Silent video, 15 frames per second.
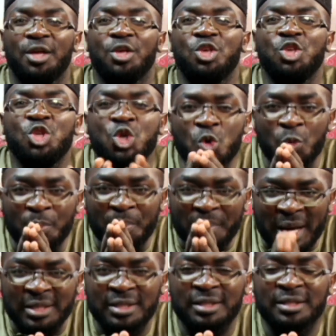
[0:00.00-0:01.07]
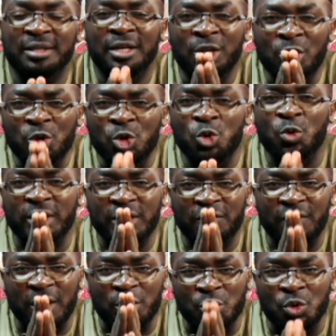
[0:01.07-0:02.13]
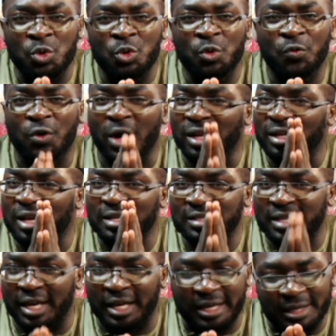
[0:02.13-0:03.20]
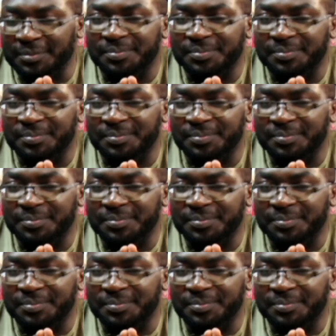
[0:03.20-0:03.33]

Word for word: you must do whatever you do for Allah's sake.